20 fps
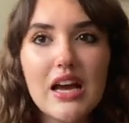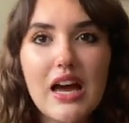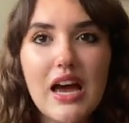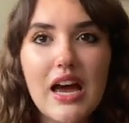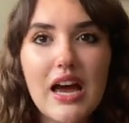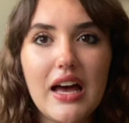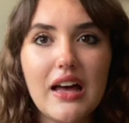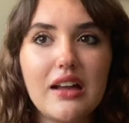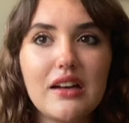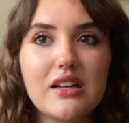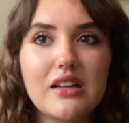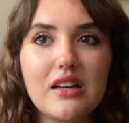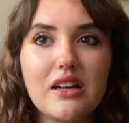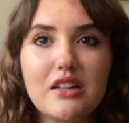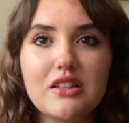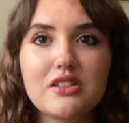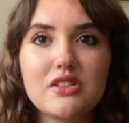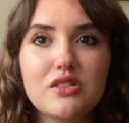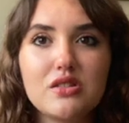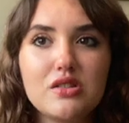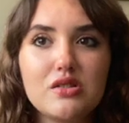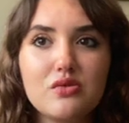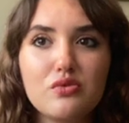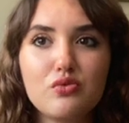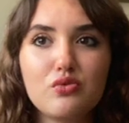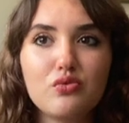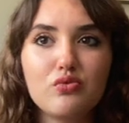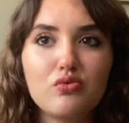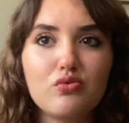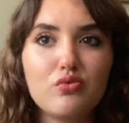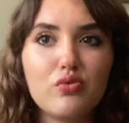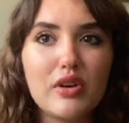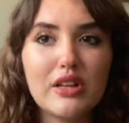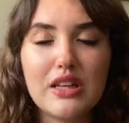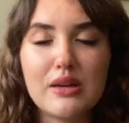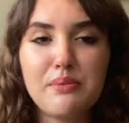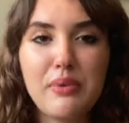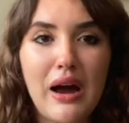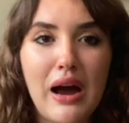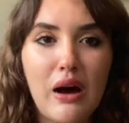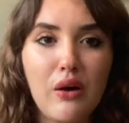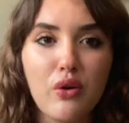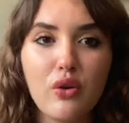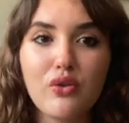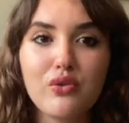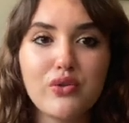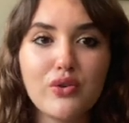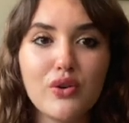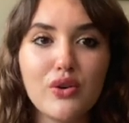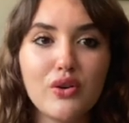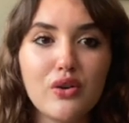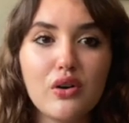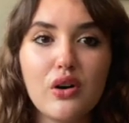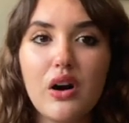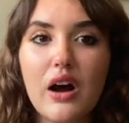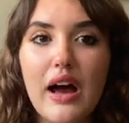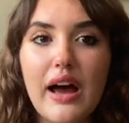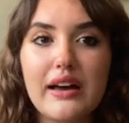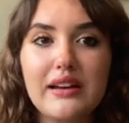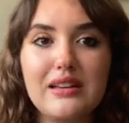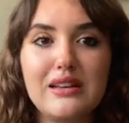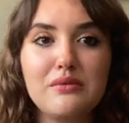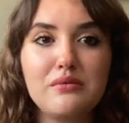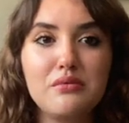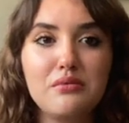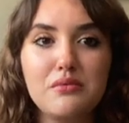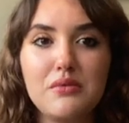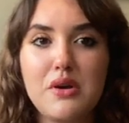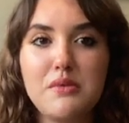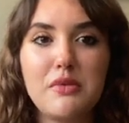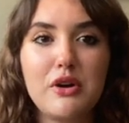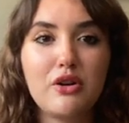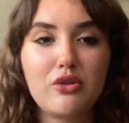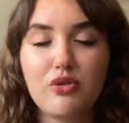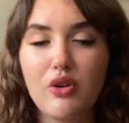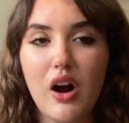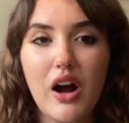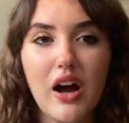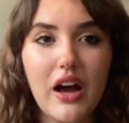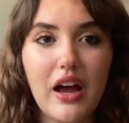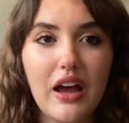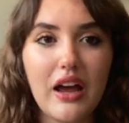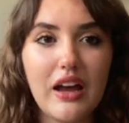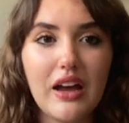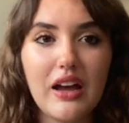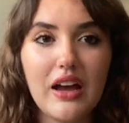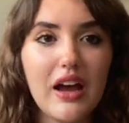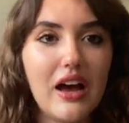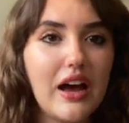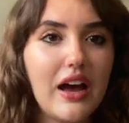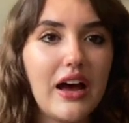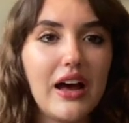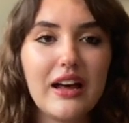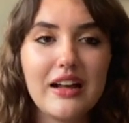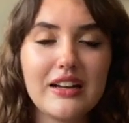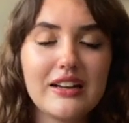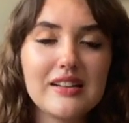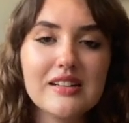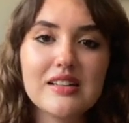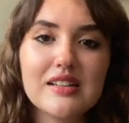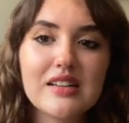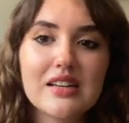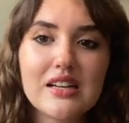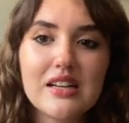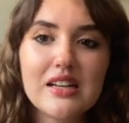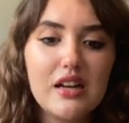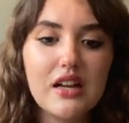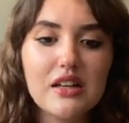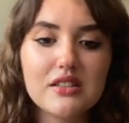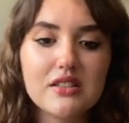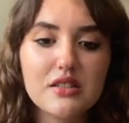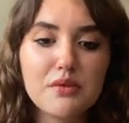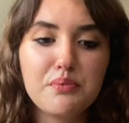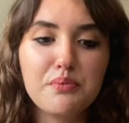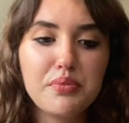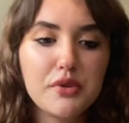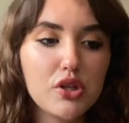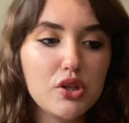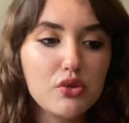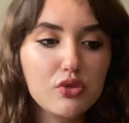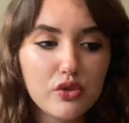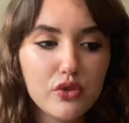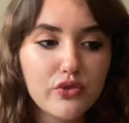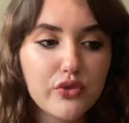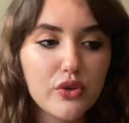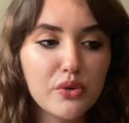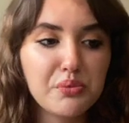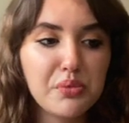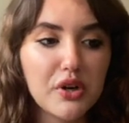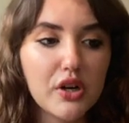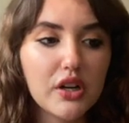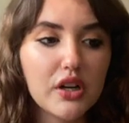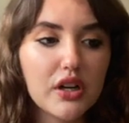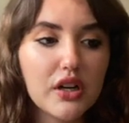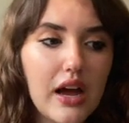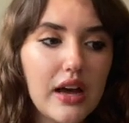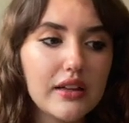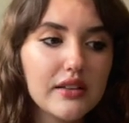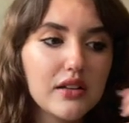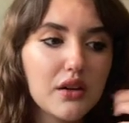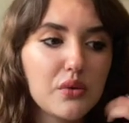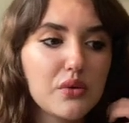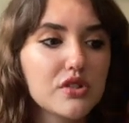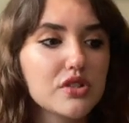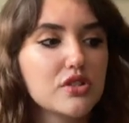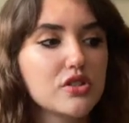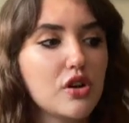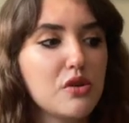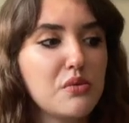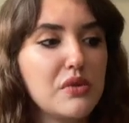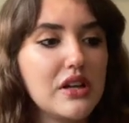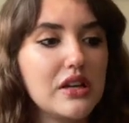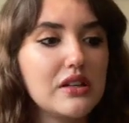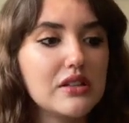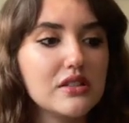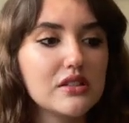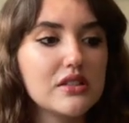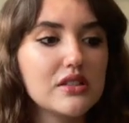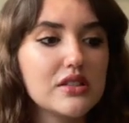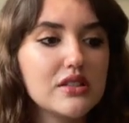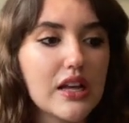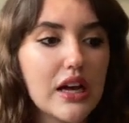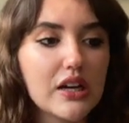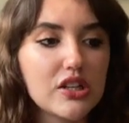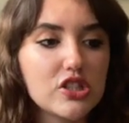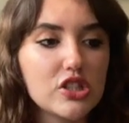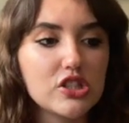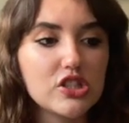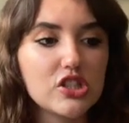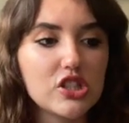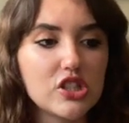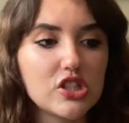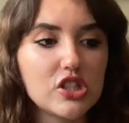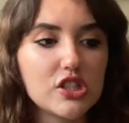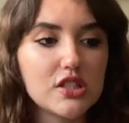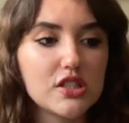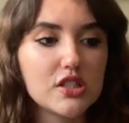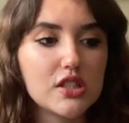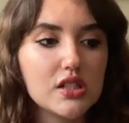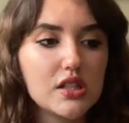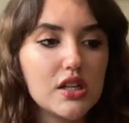And it's really powerful and it made me cry, and it's a beautiful book, and there were so many sections that just